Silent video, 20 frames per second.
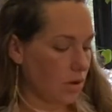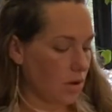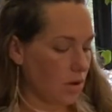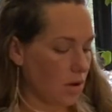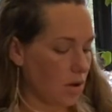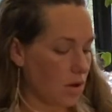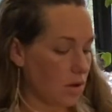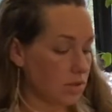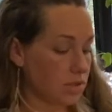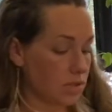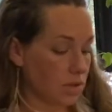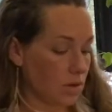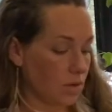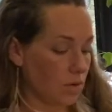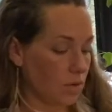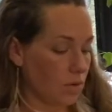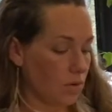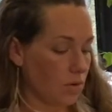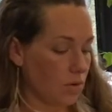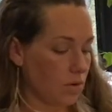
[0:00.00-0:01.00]

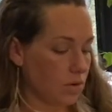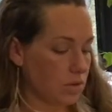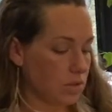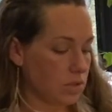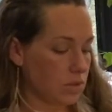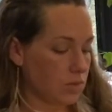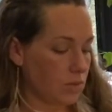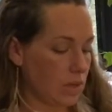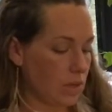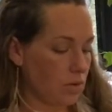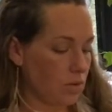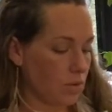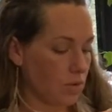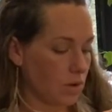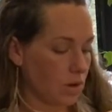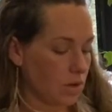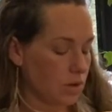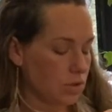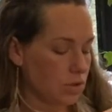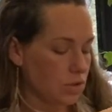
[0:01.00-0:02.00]
Also sweet
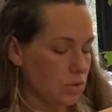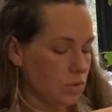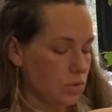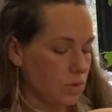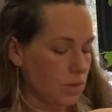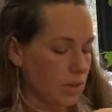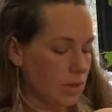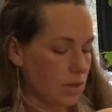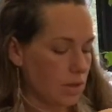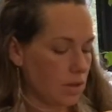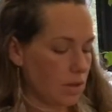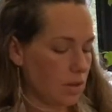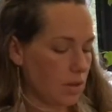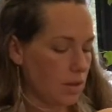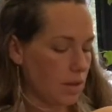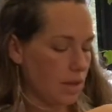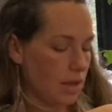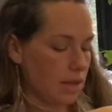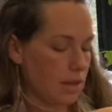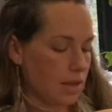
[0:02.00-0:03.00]
orange oil,
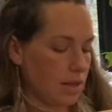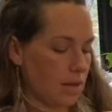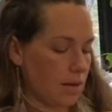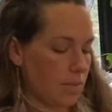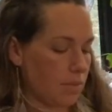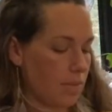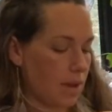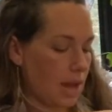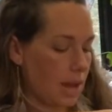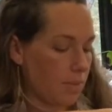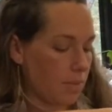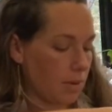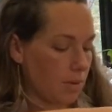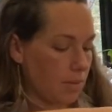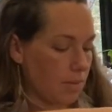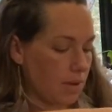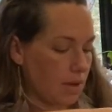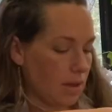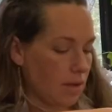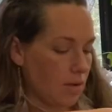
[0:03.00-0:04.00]
and then
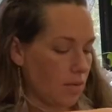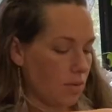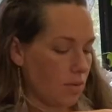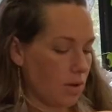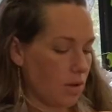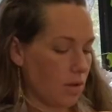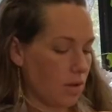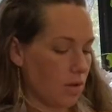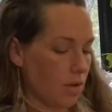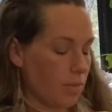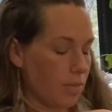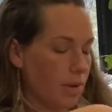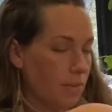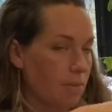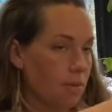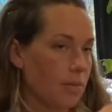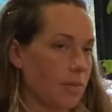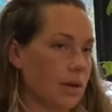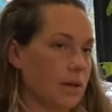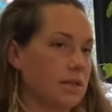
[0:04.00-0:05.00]
peppermint oil.
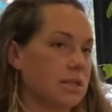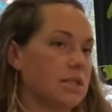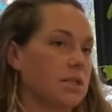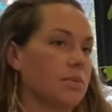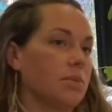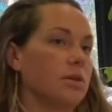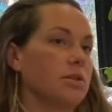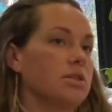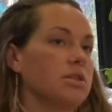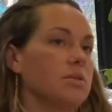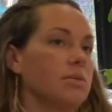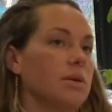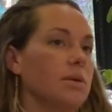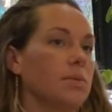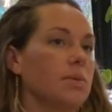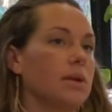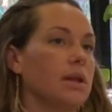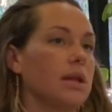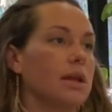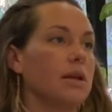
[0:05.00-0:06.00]
Peppermint's supposed to be
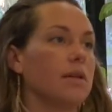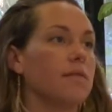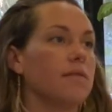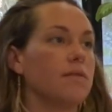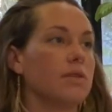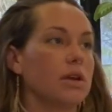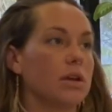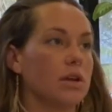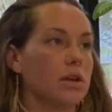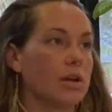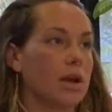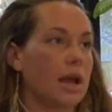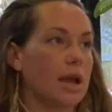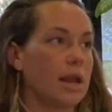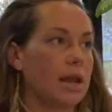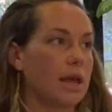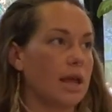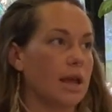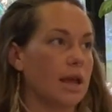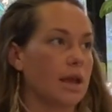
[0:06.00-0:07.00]
pretty
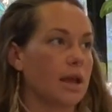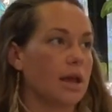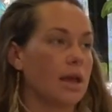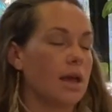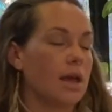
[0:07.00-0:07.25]
invigorating,